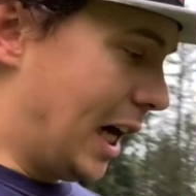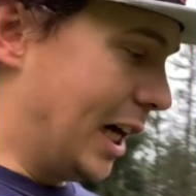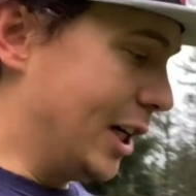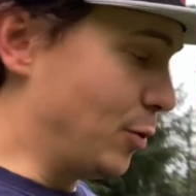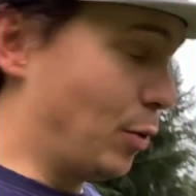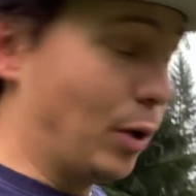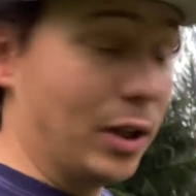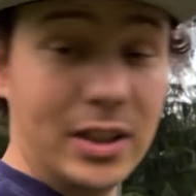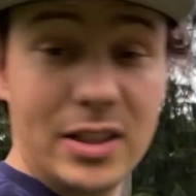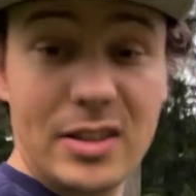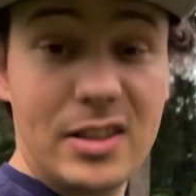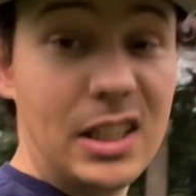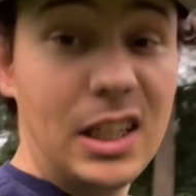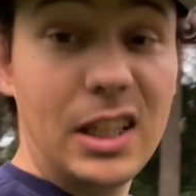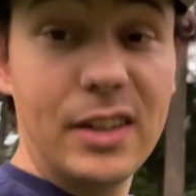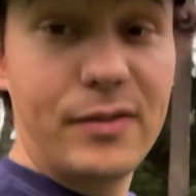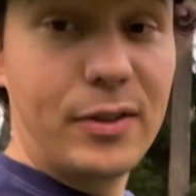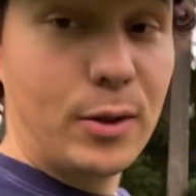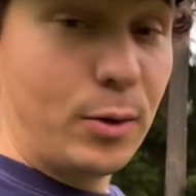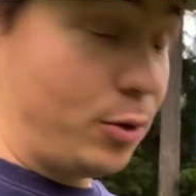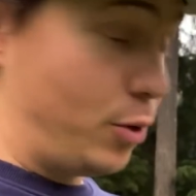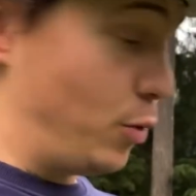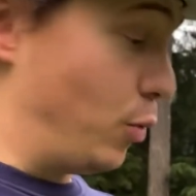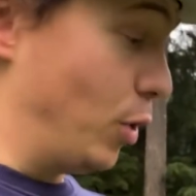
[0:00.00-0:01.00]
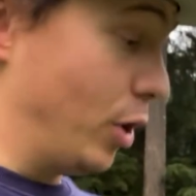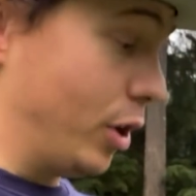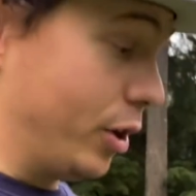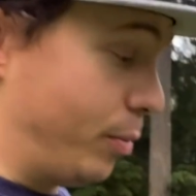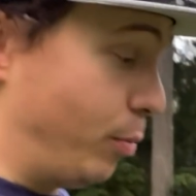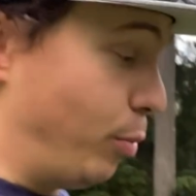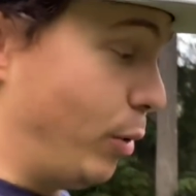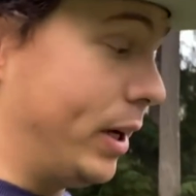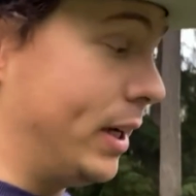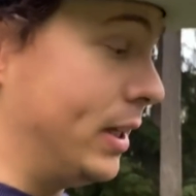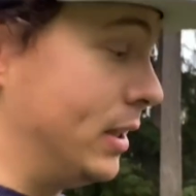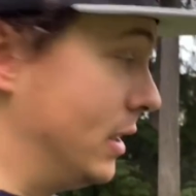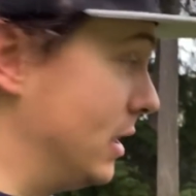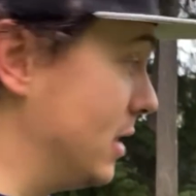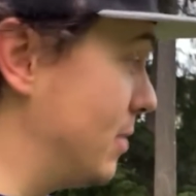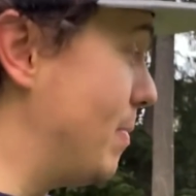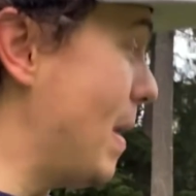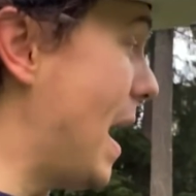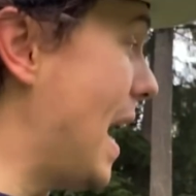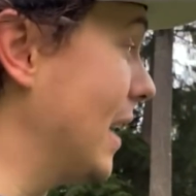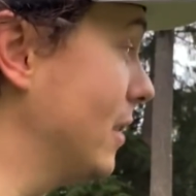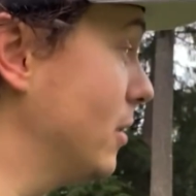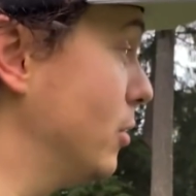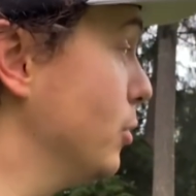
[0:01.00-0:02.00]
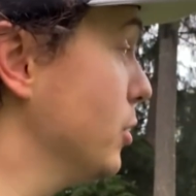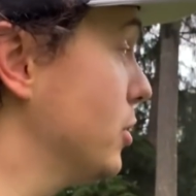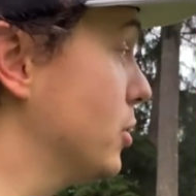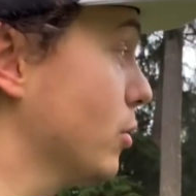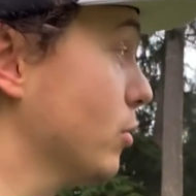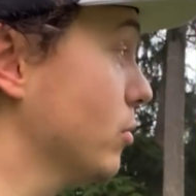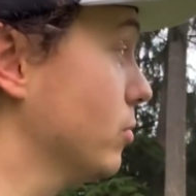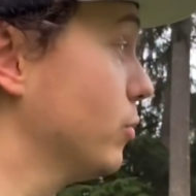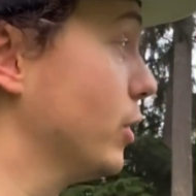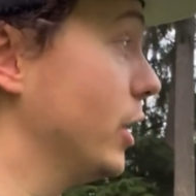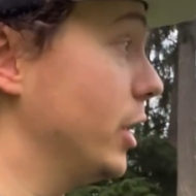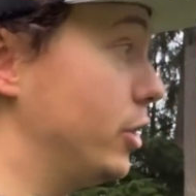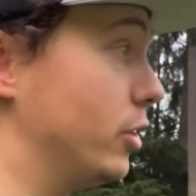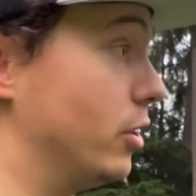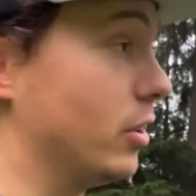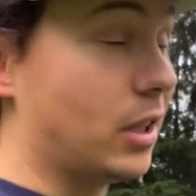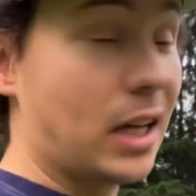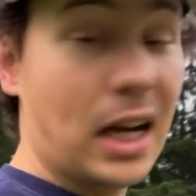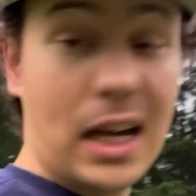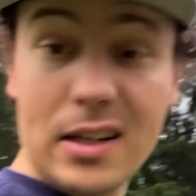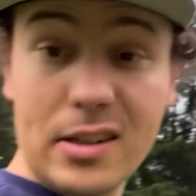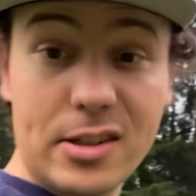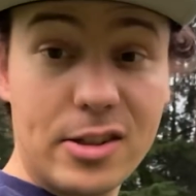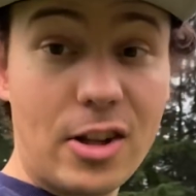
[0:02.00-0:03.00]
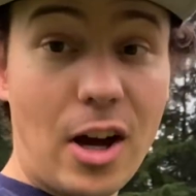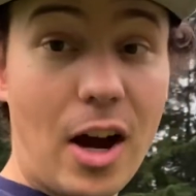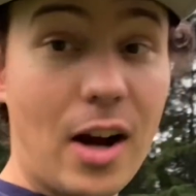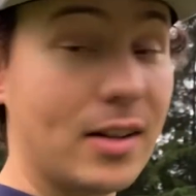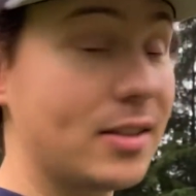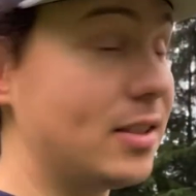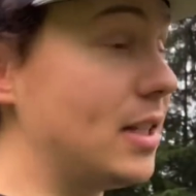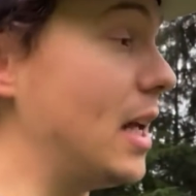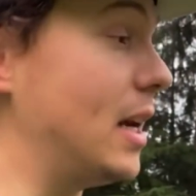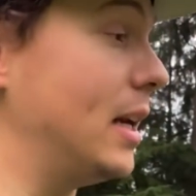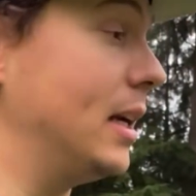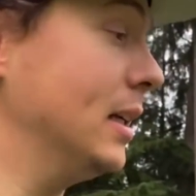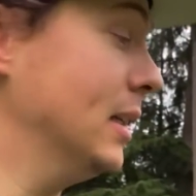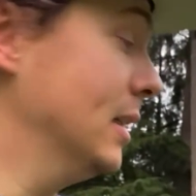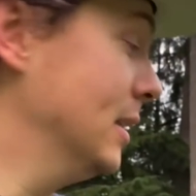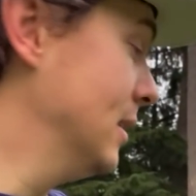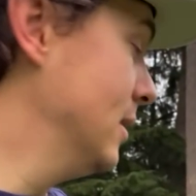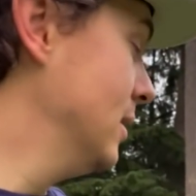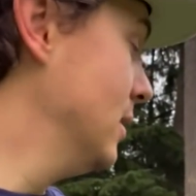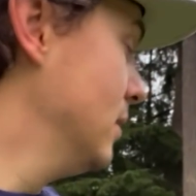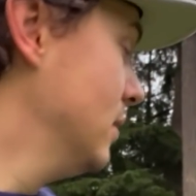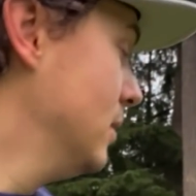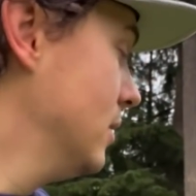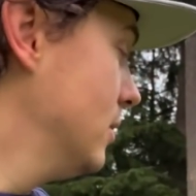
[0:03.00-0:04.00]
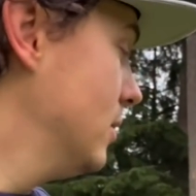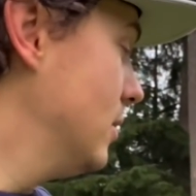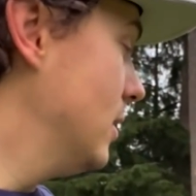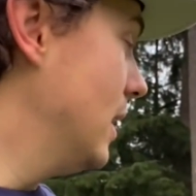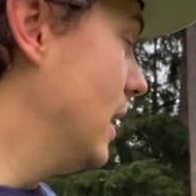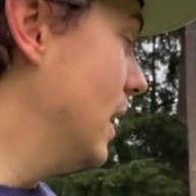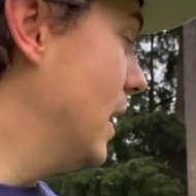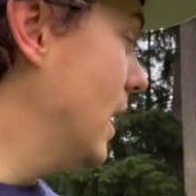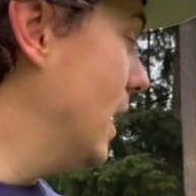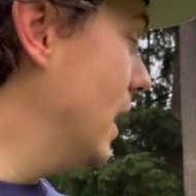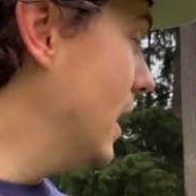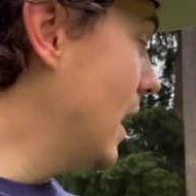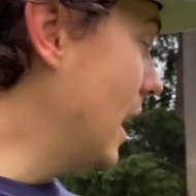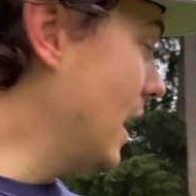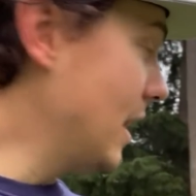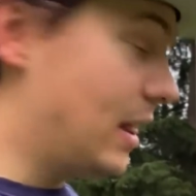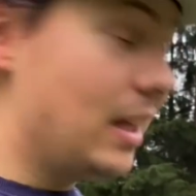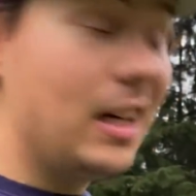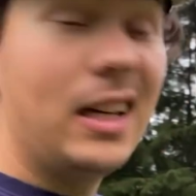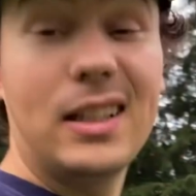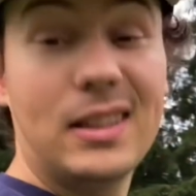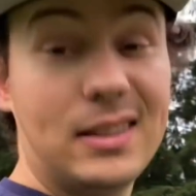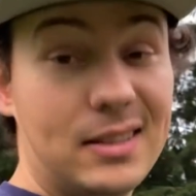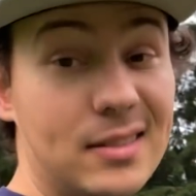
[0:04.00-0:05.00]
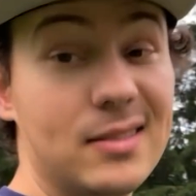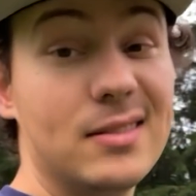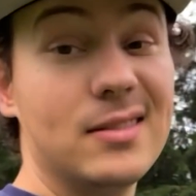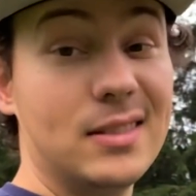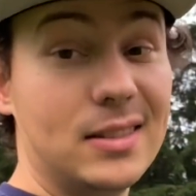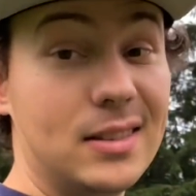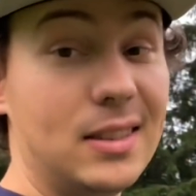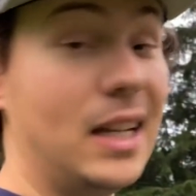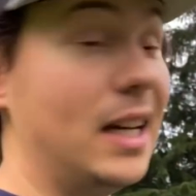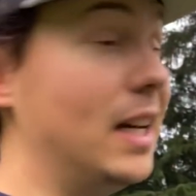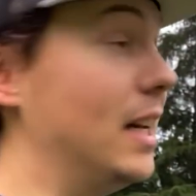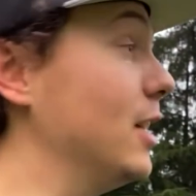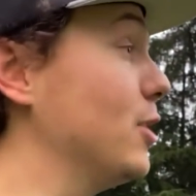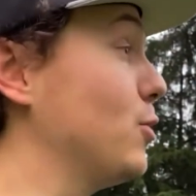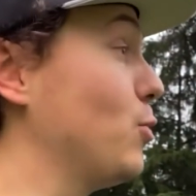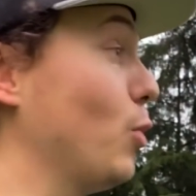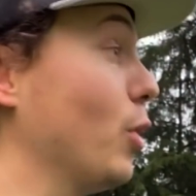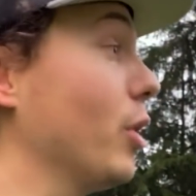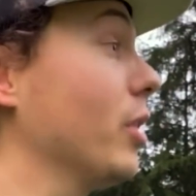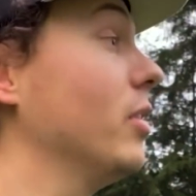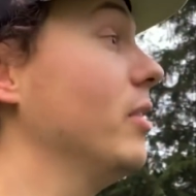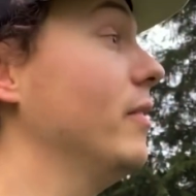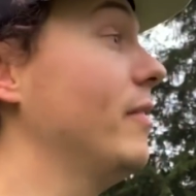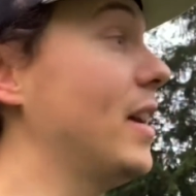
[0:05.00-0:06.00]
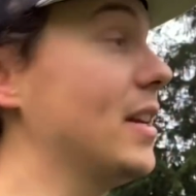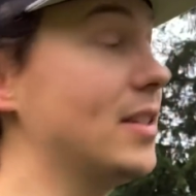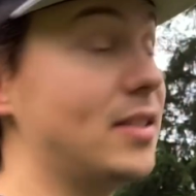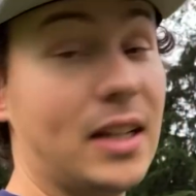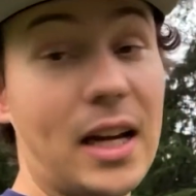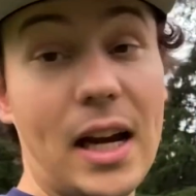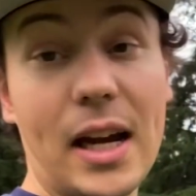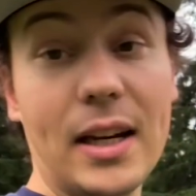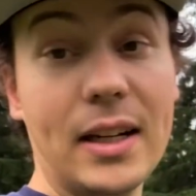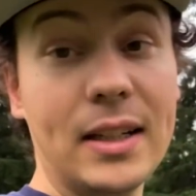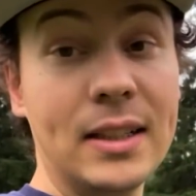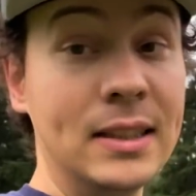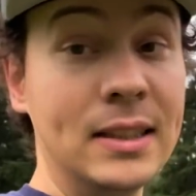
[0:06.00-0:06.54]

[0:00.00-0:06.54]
I just wanted to see if it was worth bringing this back to its original kind of stock setting. And I think it is worth investigating.